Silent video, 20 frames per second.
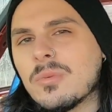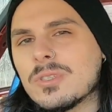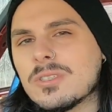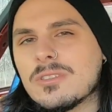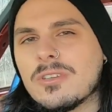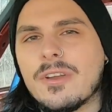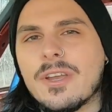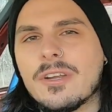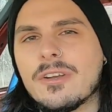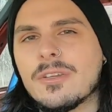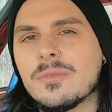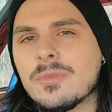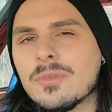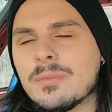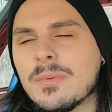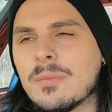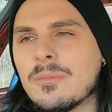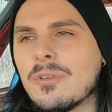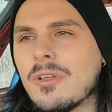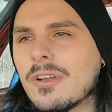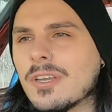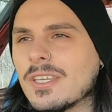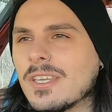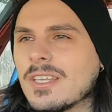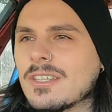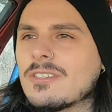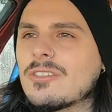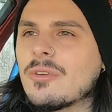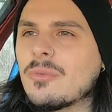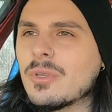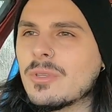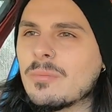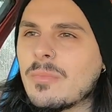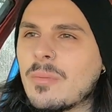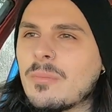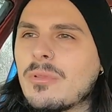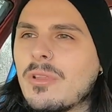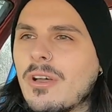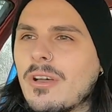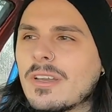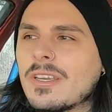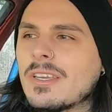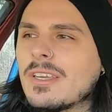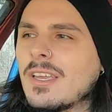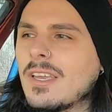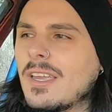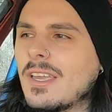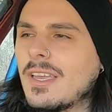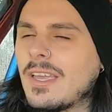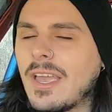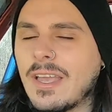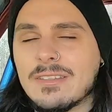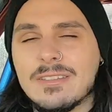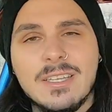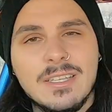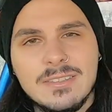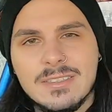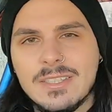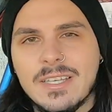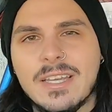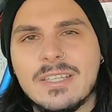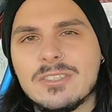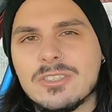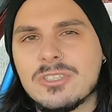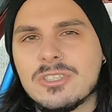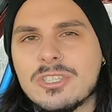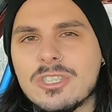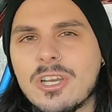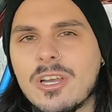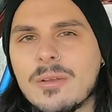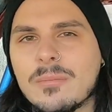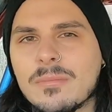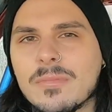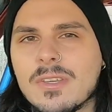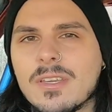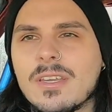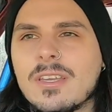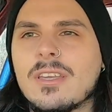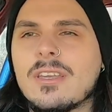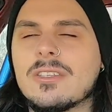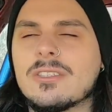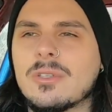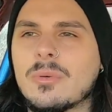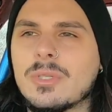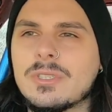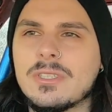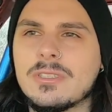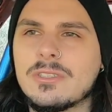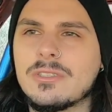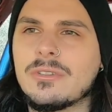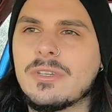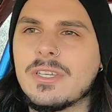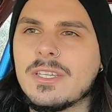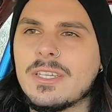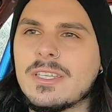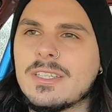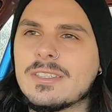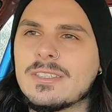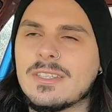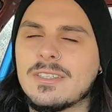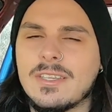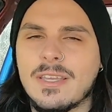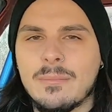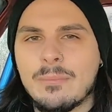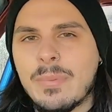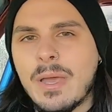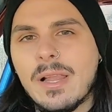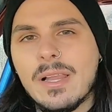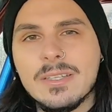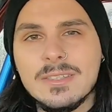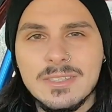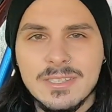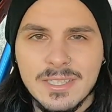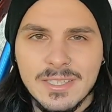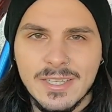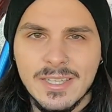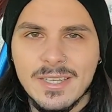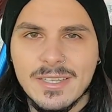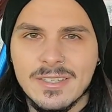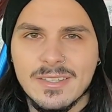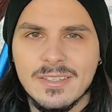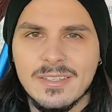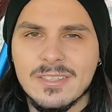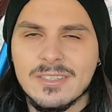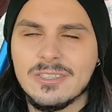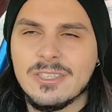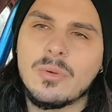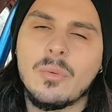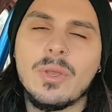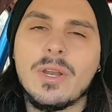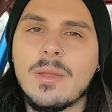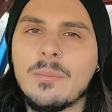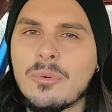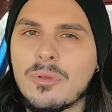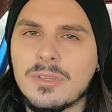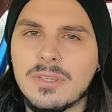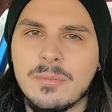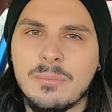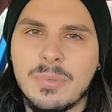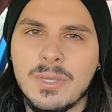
what's going on with my block yet. So with my block, it's at the engine shop. So what they're doing is they're balancing it. So when I bought the